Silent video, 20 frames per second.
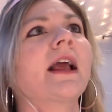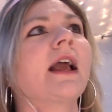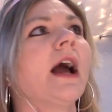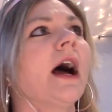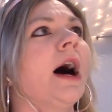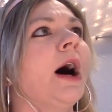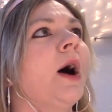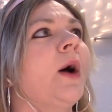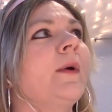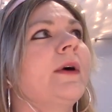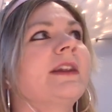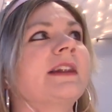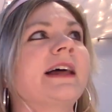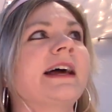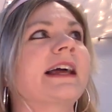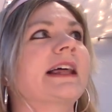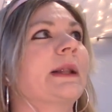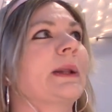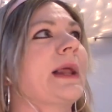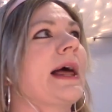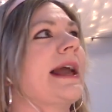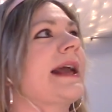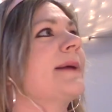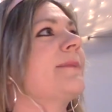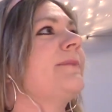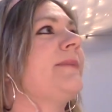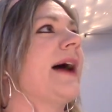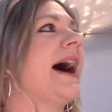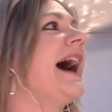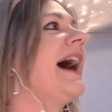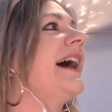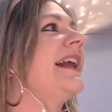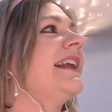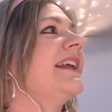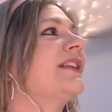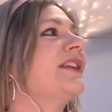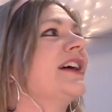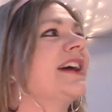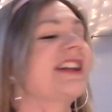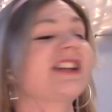go and, like, lay in bed
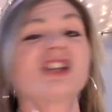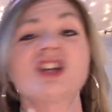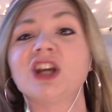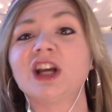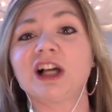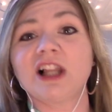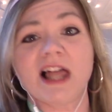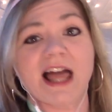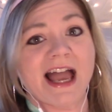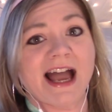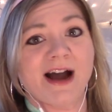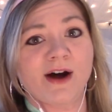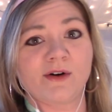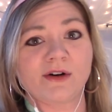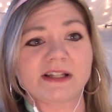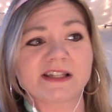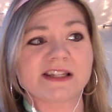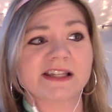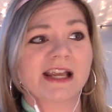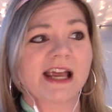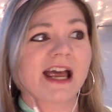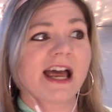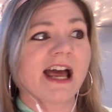and, like, chill out